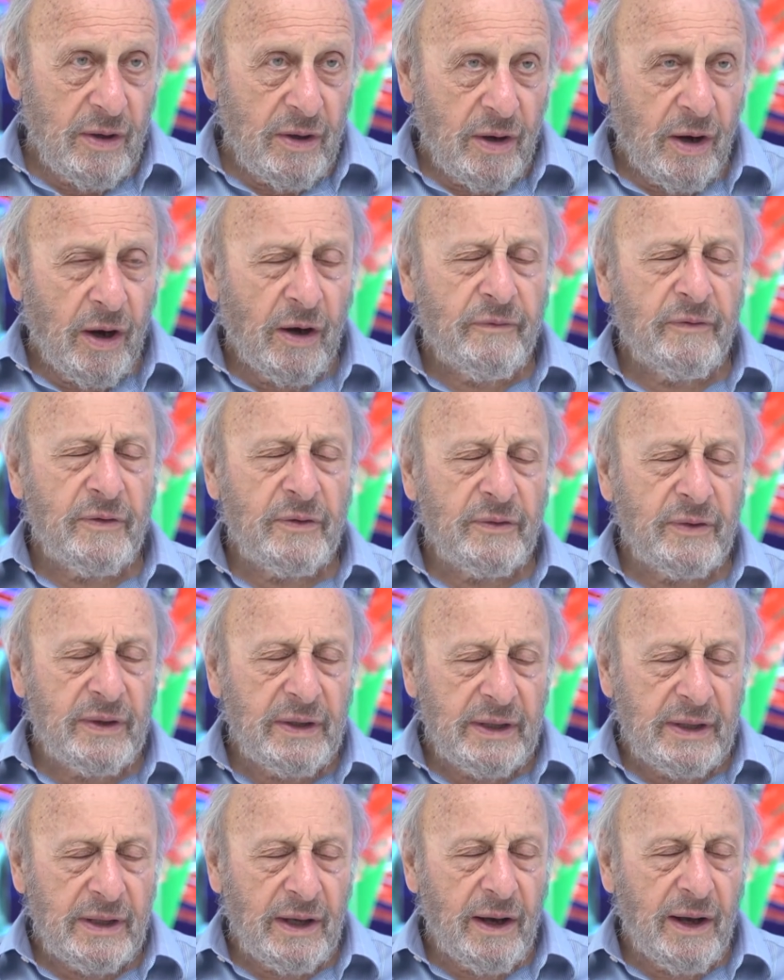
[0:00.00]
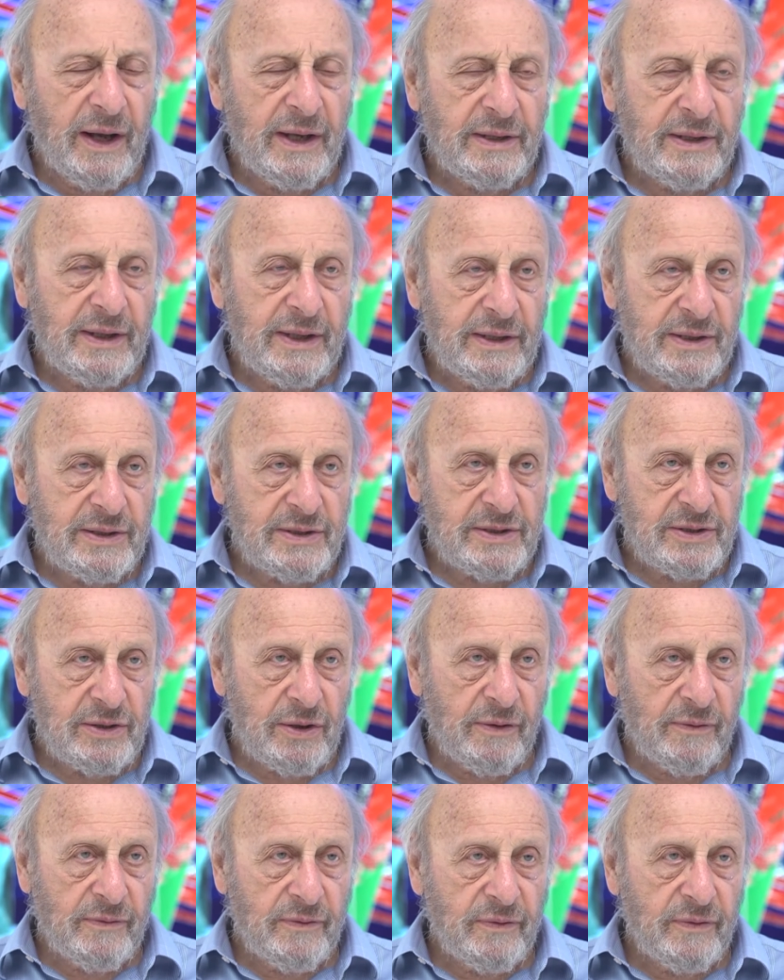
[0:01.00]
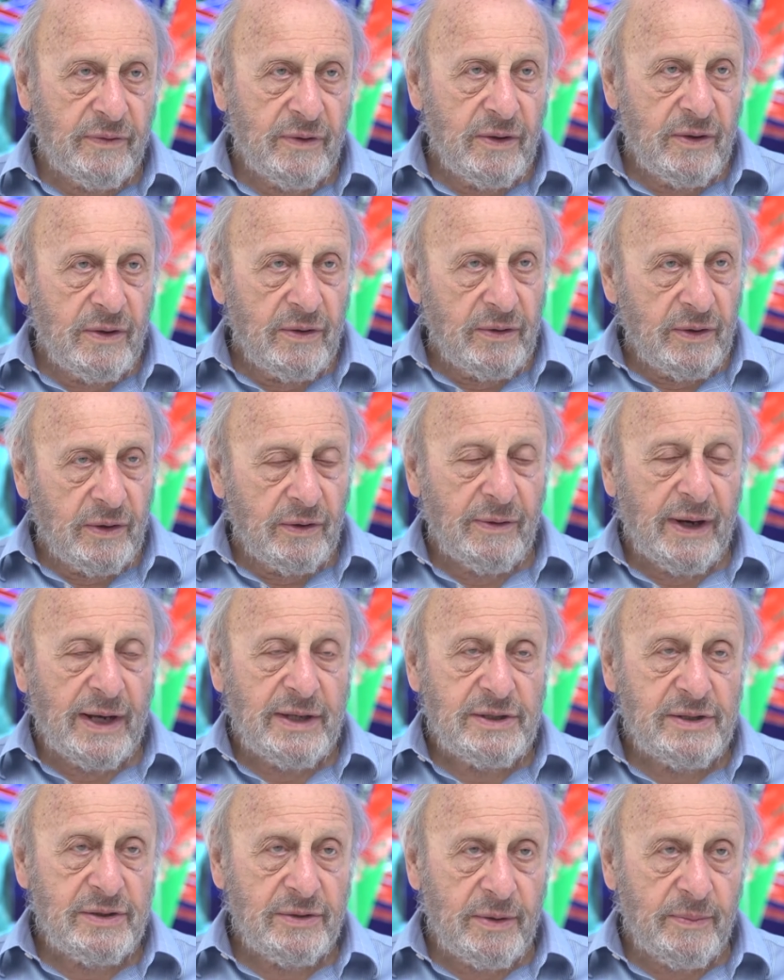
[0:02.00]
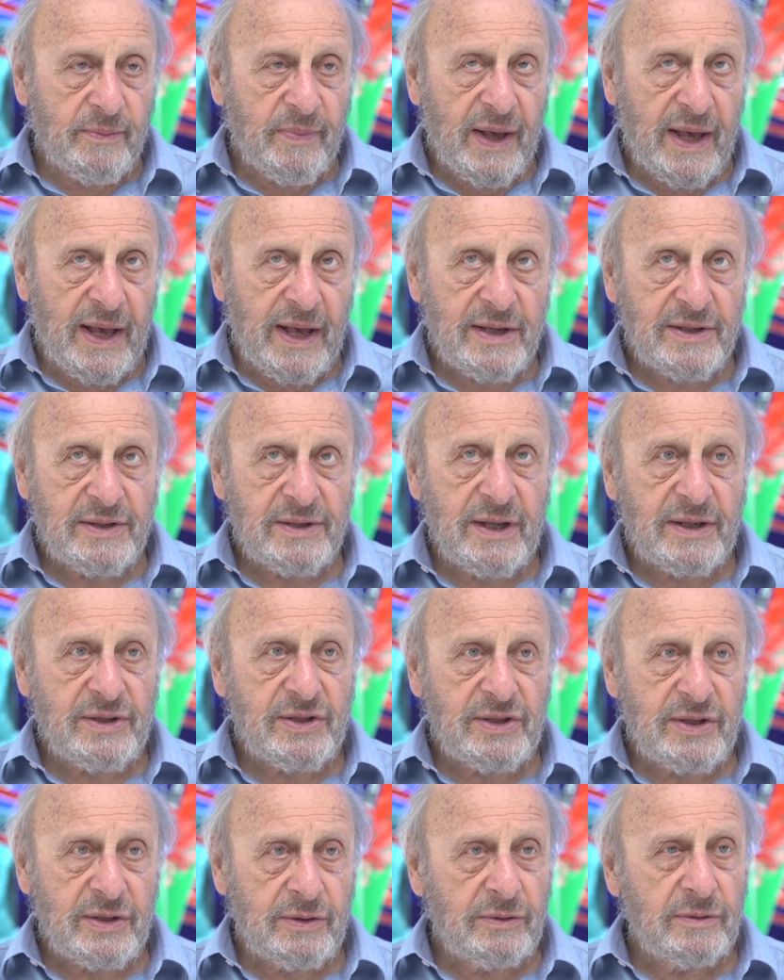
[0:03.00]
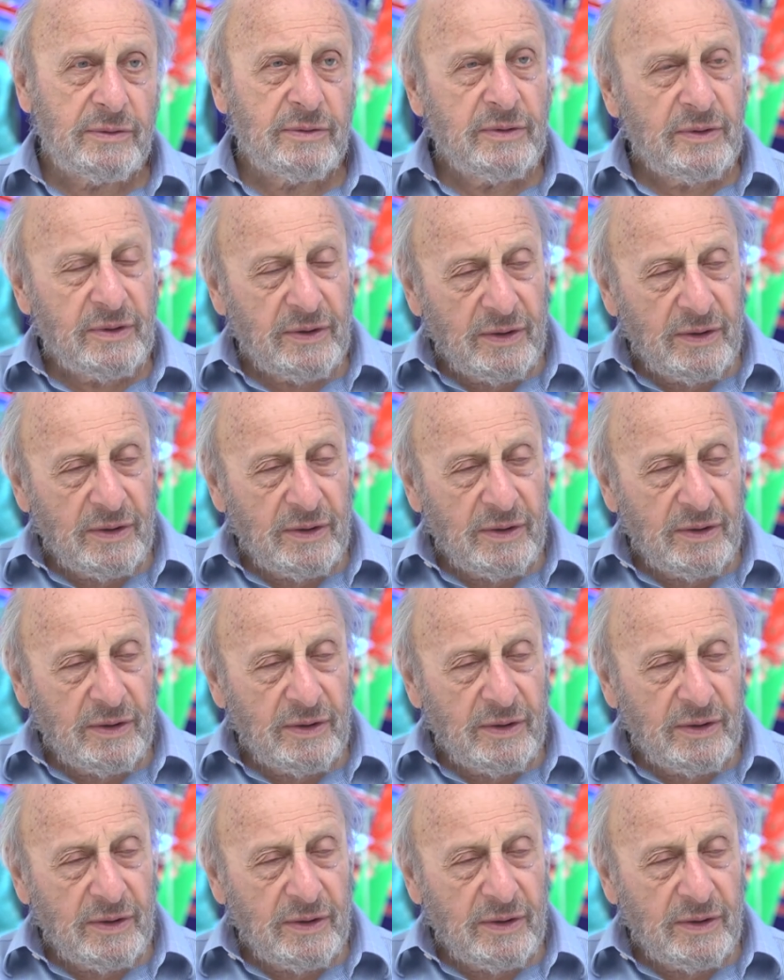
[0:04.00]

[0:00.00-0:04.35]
Often the ideas of the greats of the past are still